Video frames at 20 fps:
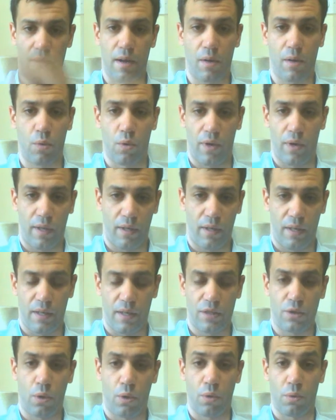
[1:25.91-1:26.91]
accordingly.
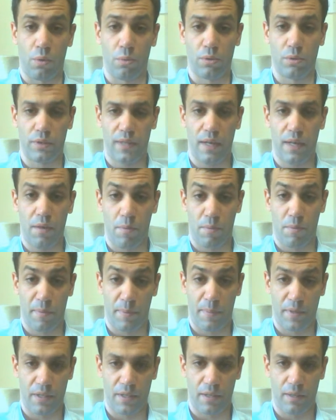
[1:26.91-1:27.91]
So you will state the
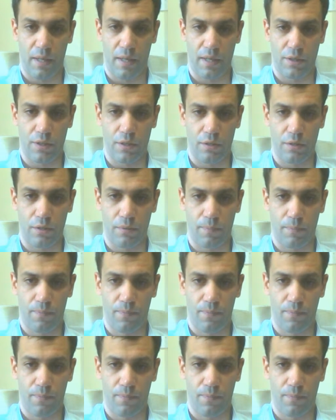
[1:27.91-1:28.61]
representations.